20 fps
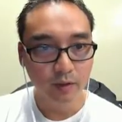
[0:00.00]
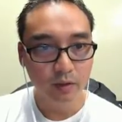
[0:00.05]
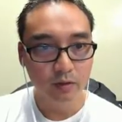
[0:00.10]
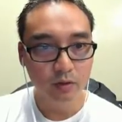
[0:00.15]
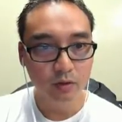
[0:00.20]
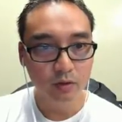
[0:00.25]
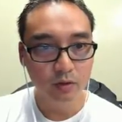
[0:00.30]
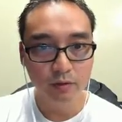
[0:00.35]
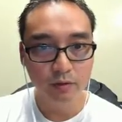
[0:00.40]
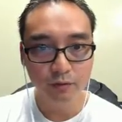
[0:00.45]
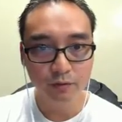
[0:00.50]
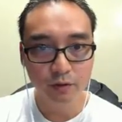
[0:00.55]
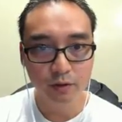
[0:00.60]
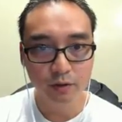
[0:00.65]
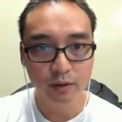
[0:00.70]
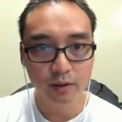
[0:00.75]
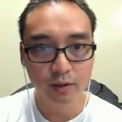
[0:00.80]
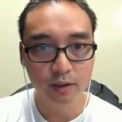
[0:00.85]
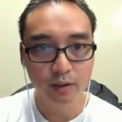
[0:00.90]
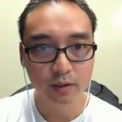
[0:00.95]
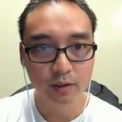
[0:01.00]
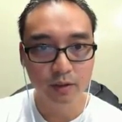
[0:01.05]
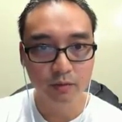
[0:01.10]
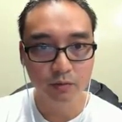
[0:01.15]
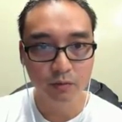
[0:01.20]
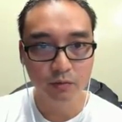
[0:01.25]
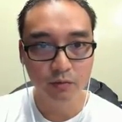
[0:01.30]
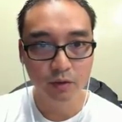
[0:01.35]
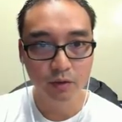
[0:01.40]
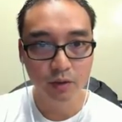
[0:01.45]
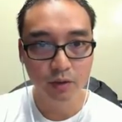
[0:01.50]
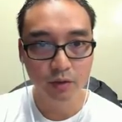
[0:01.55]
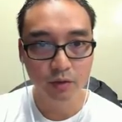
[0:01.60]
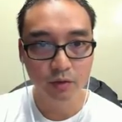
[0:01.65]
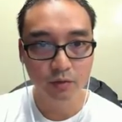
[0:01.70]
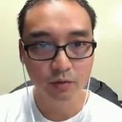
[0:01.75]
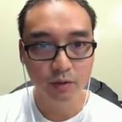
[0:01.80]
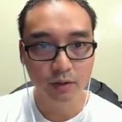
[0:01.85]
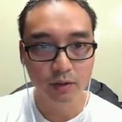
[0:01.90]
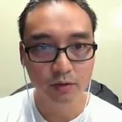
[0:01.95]
So the first thing that we want to
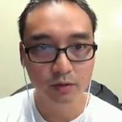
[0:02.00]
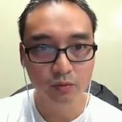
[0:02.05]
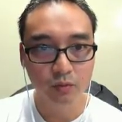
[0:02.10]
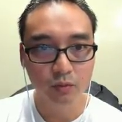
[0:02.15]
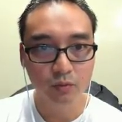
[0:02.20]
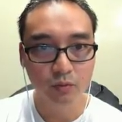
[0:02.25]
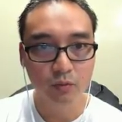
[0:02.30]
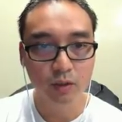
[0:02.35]
do is